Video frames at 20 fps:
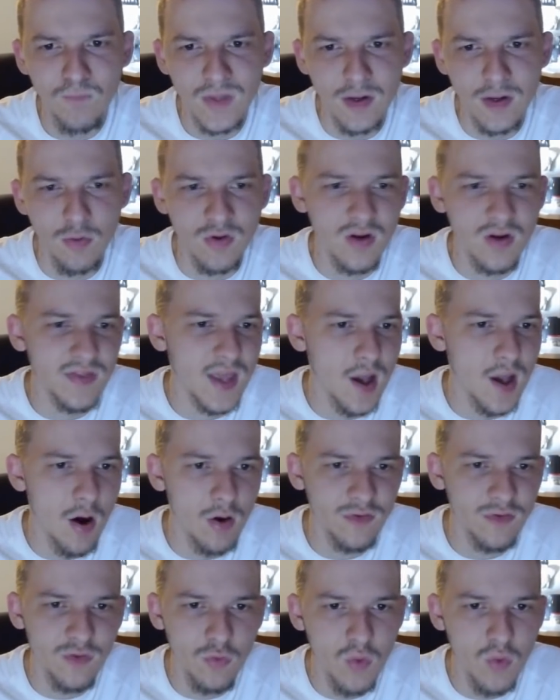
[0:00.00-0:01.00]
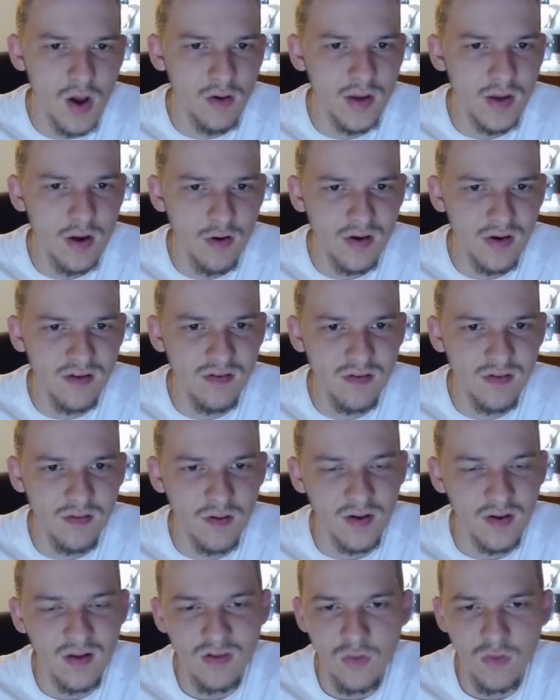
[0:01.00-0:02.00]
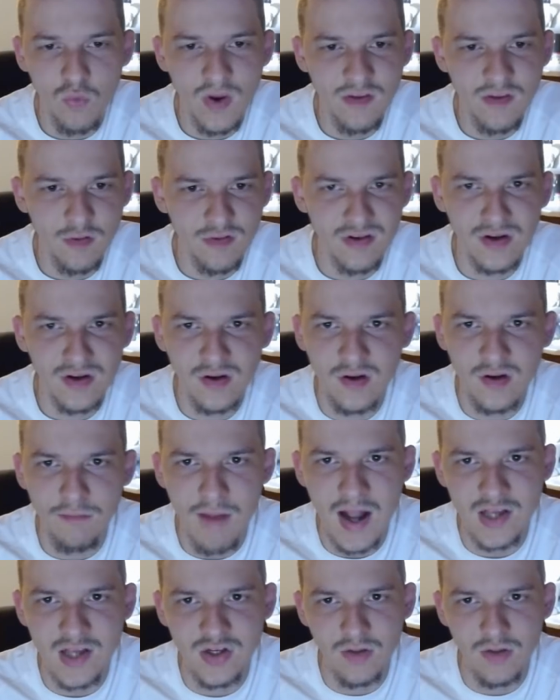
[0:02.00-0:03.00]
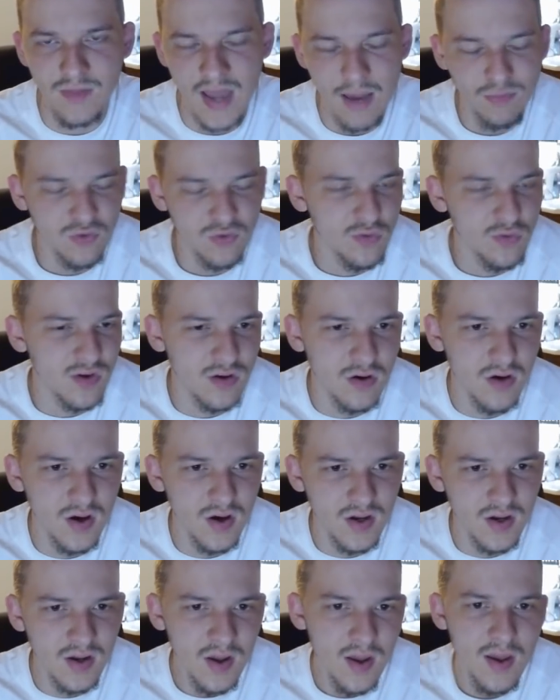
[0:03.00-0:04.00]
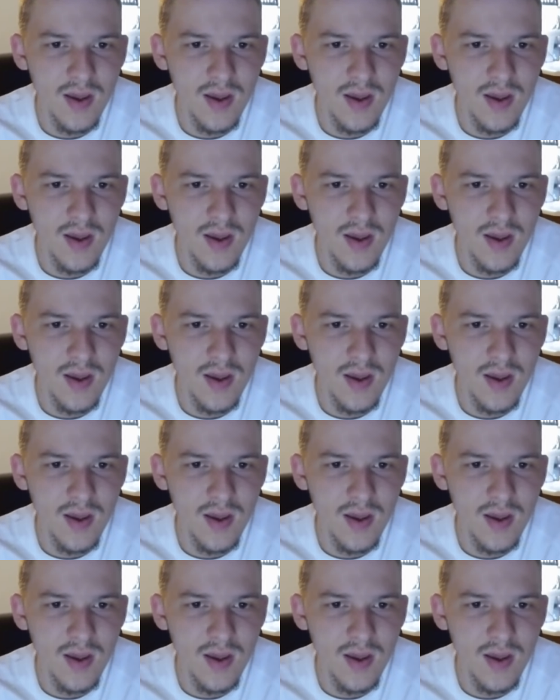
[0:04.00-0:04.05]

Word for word: You know, could they all do well here against against the Wizards in a good matchup? They absolutely could.